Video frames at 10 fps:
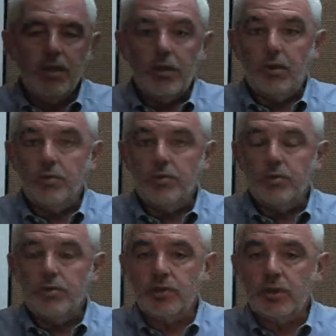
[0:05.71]
Hello, this
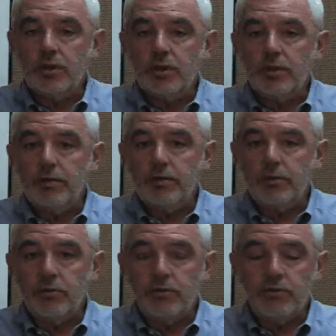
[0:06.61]
is John Egan,
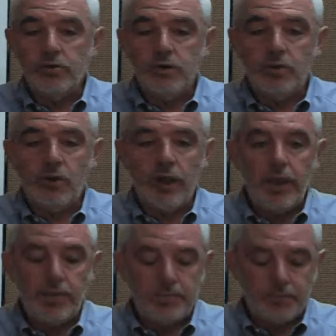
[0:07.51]
University of Hawaii.
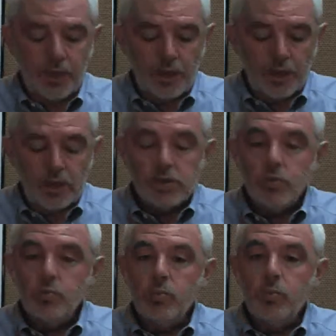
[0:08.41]
This
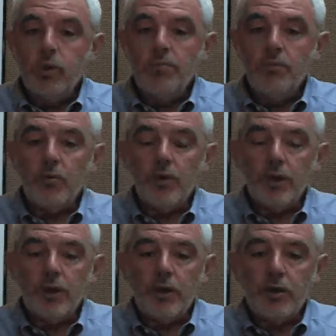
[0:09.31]
is one more
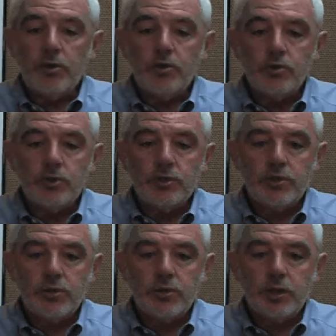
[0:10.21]
in our short
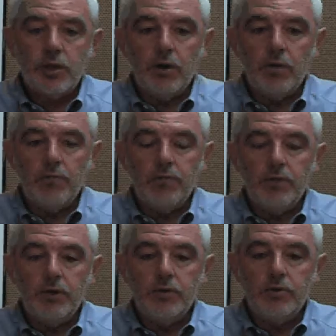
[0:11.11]
series of
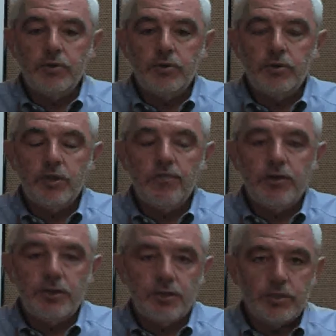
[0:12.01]

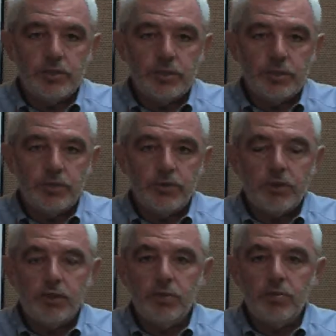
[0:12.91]
definitions that
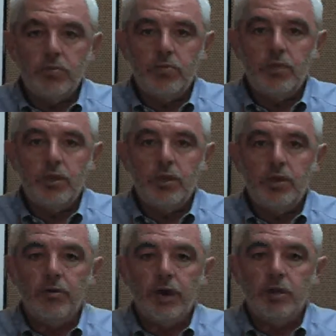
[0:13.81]
relate to the
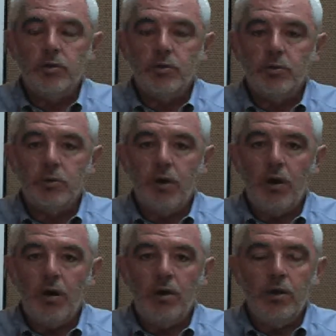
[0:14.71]
international law
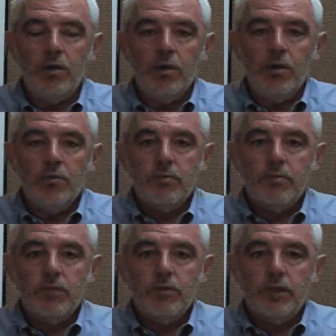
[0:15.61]

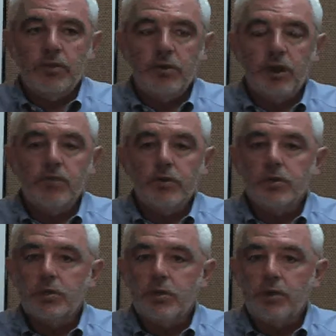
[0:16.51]
that covers
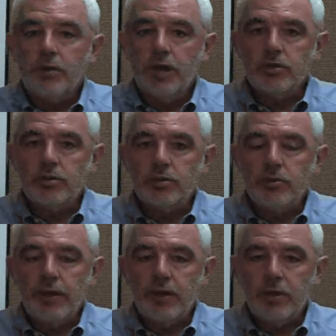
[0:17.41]
international
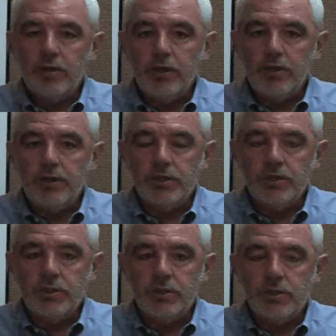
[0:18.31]
humanitarian
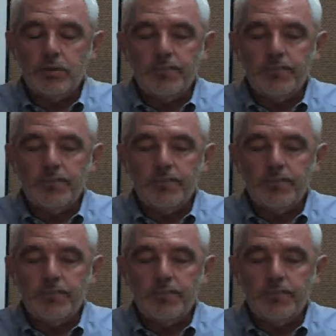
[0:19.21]
assistance.